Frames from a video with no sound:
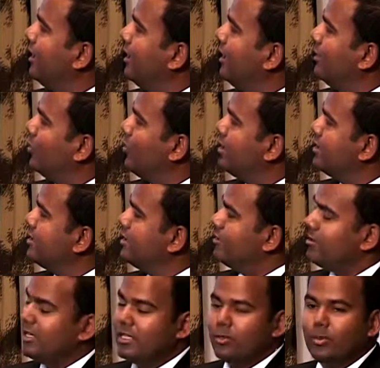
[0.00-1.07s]
And once a
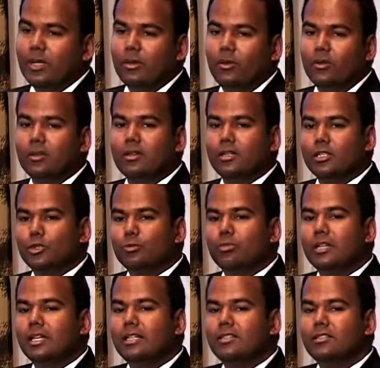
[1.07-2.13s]
transplant organ is
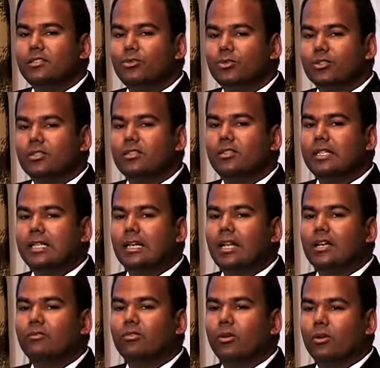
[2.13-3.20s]
placed, you still need
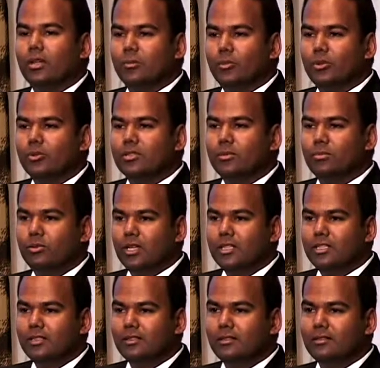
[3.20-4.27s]
lifelong
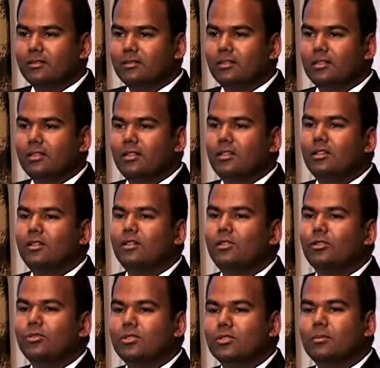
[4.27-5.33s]
immunosuppression
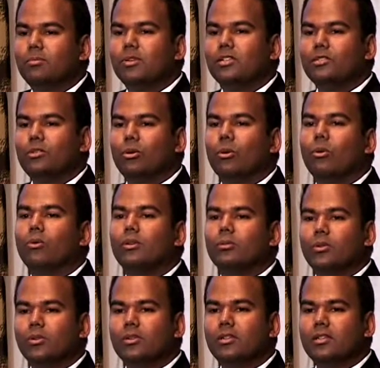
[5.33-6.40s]
to suppress your own
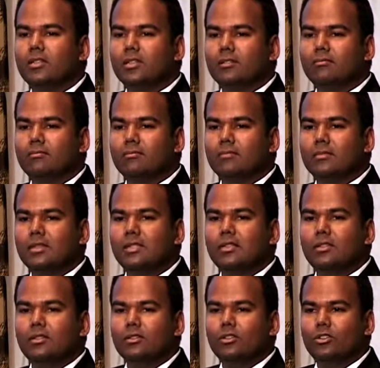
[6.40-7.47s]
immunity
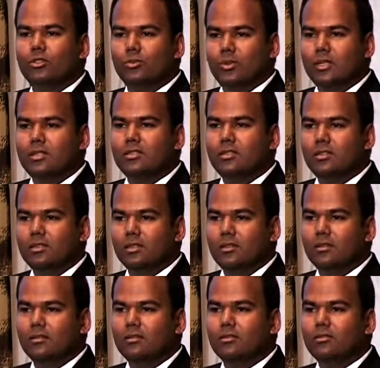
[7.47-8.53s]
towards
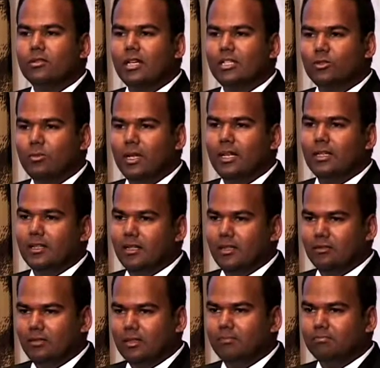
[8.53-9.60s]
the transplanted
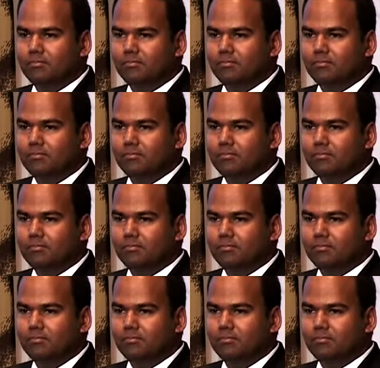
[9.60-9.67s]
liver.